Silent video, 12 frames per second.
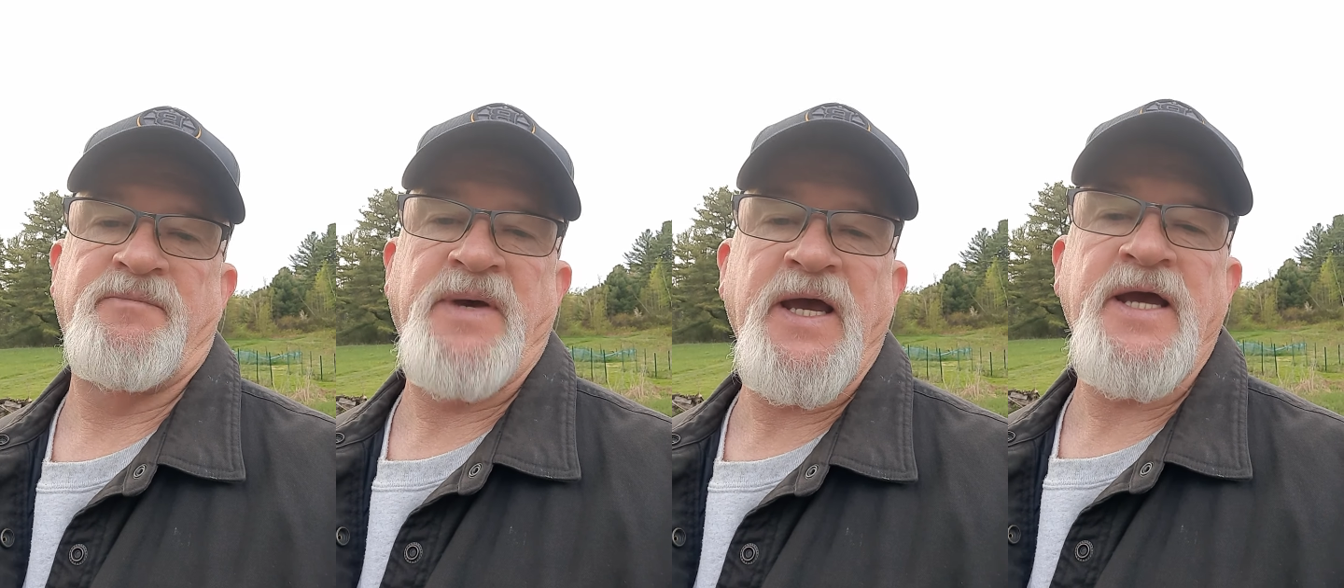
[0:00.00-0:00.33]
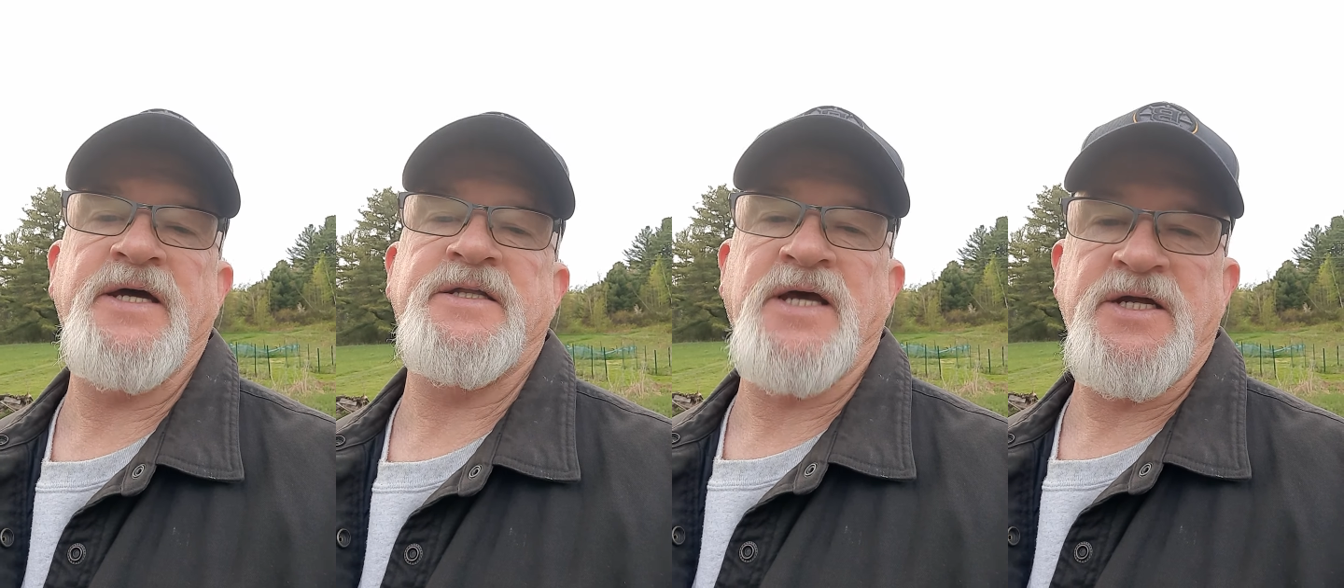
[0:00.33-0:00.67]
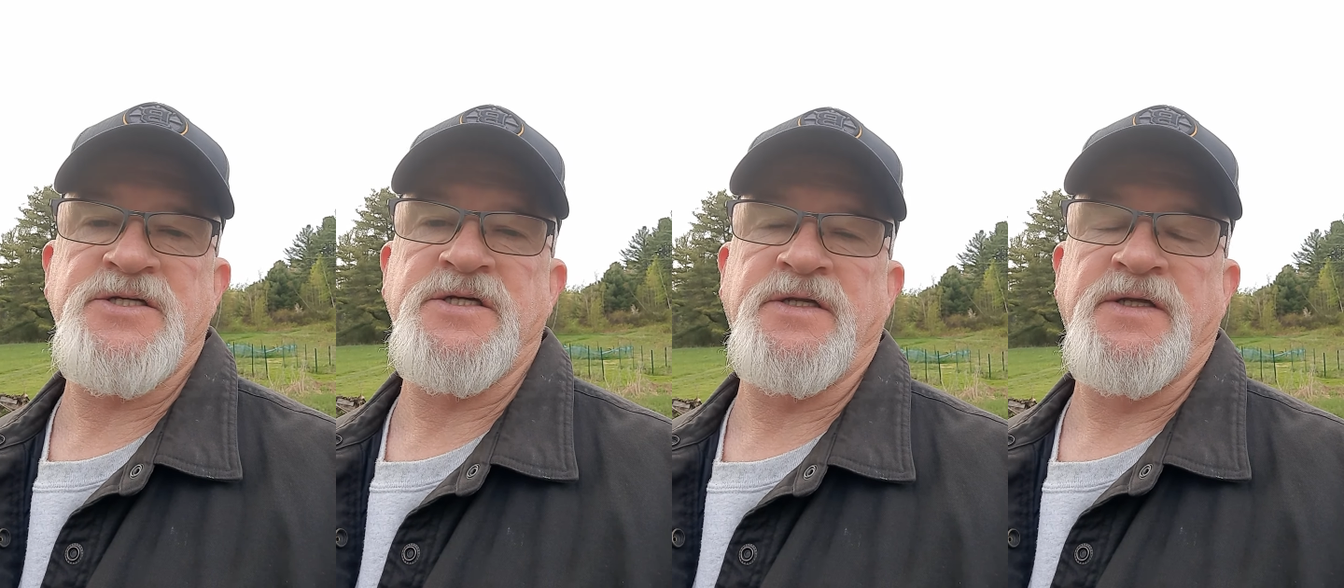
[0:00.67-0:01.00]
Pay
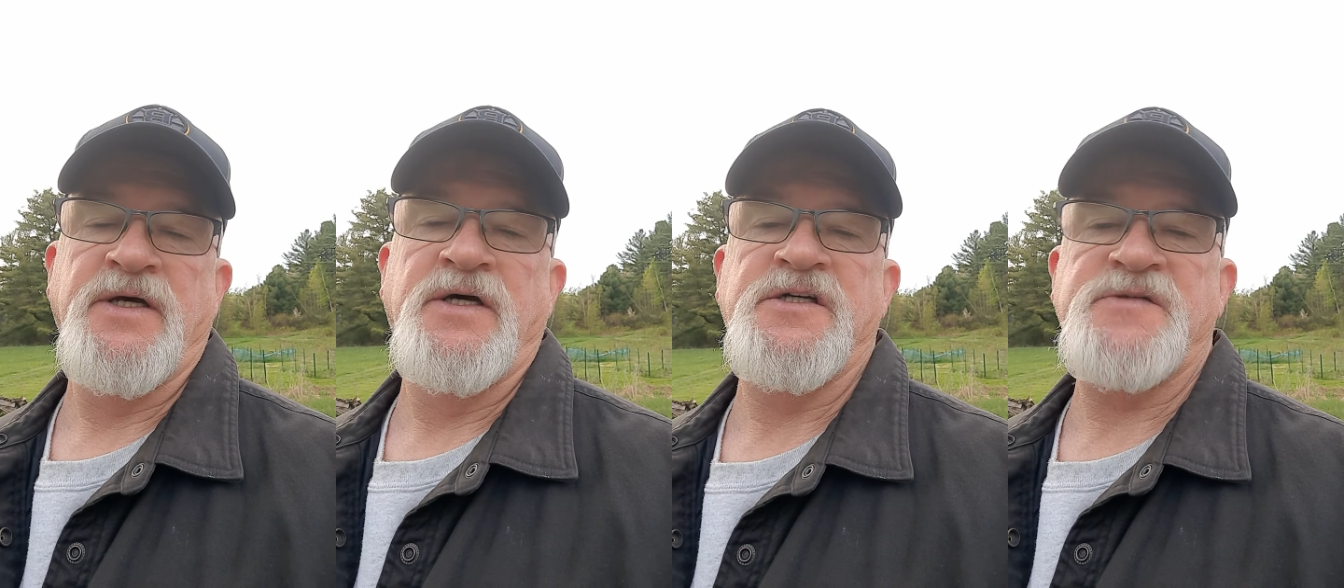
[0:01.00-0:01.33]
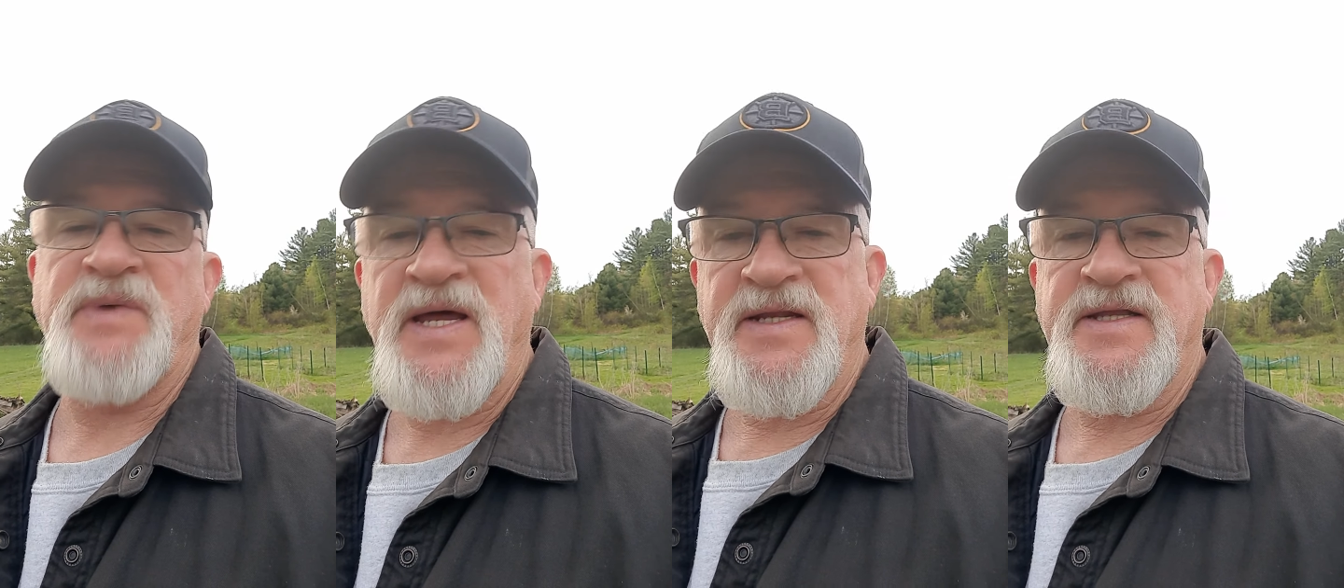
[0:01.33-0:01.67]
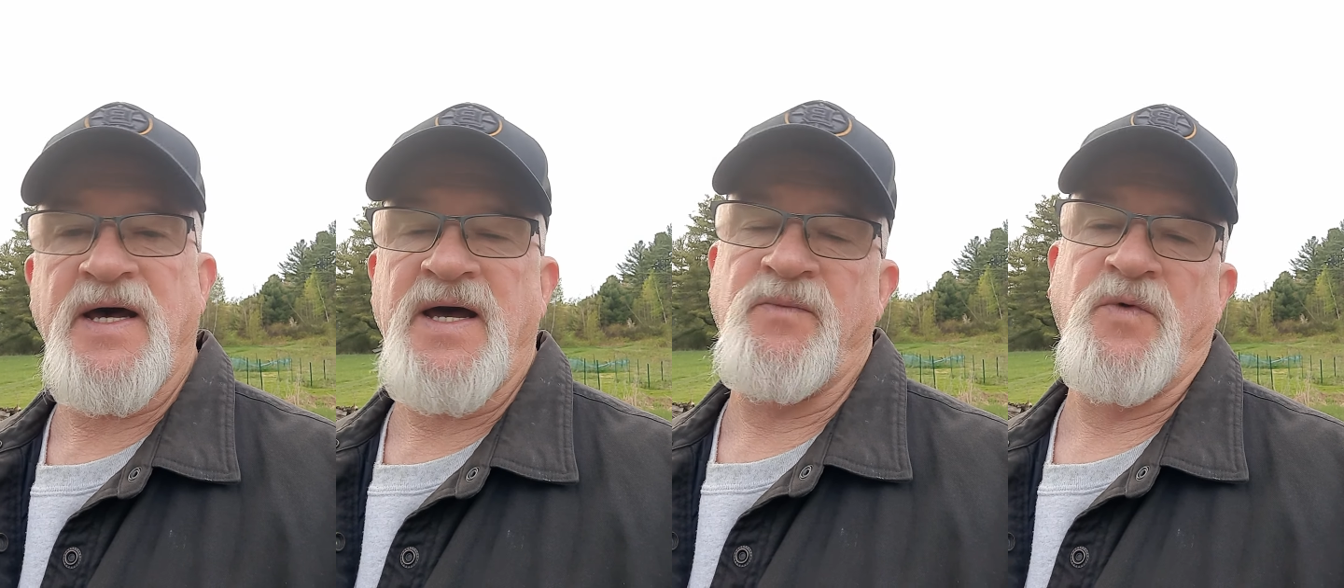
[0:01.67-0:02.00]
attention. Spend
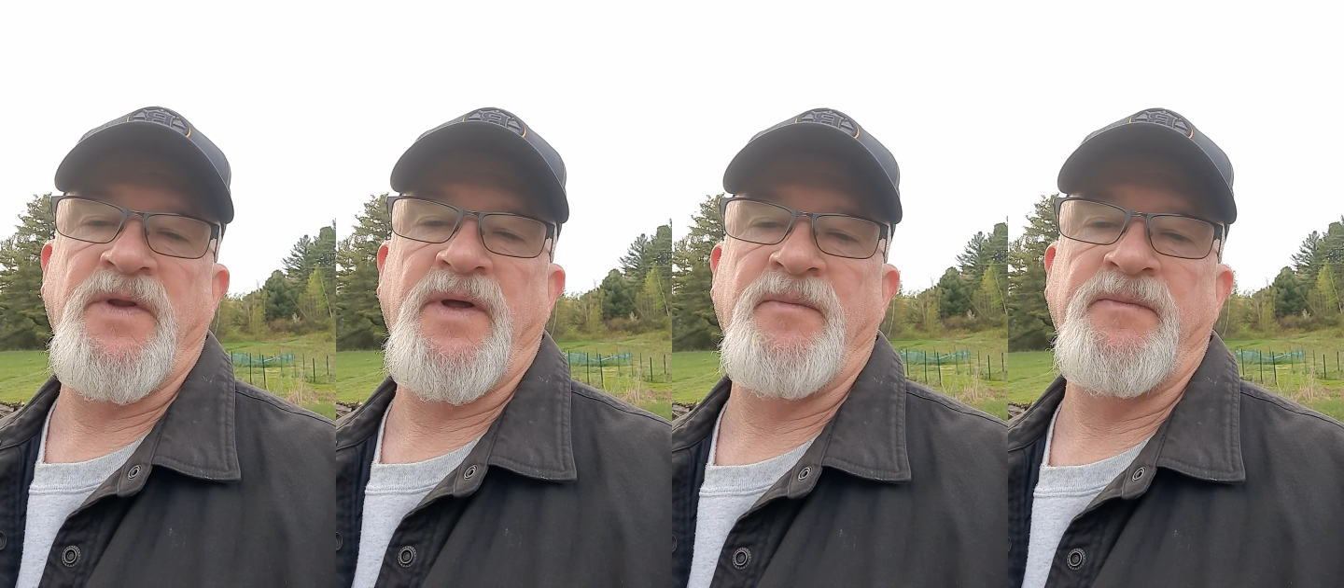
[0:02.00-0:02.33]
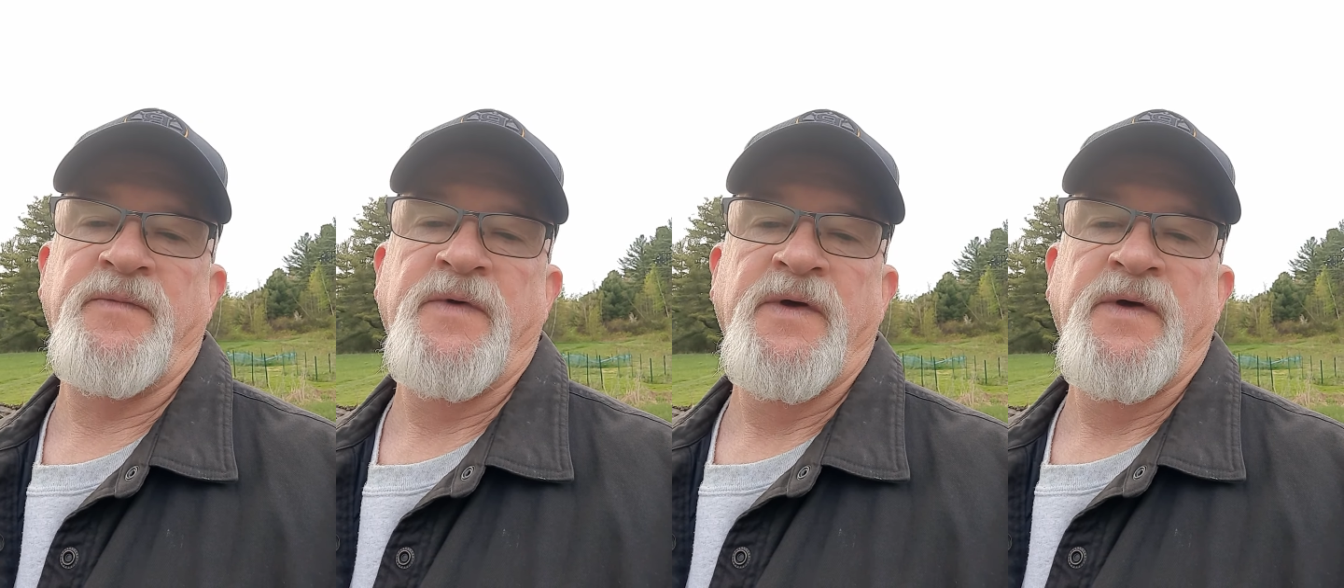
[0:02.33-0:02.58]
time with them.